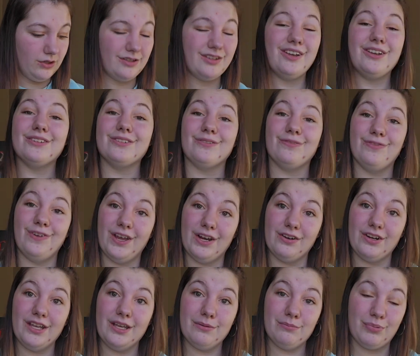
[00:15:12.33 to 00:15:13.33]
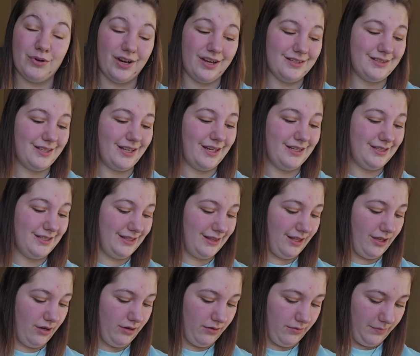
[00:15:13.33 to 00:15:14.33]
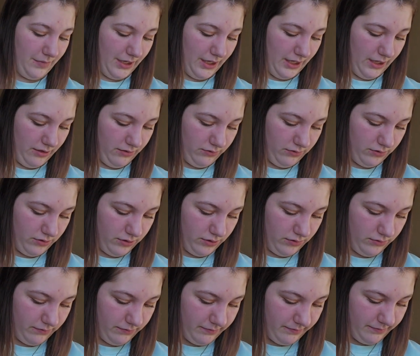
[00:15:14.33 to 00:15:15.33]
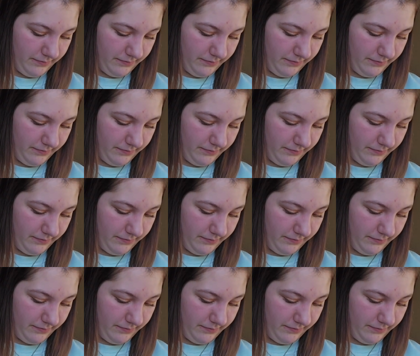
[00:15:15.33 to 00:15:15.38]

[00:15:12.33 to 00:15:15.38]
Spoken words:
So I was very impressed I did that on my nails.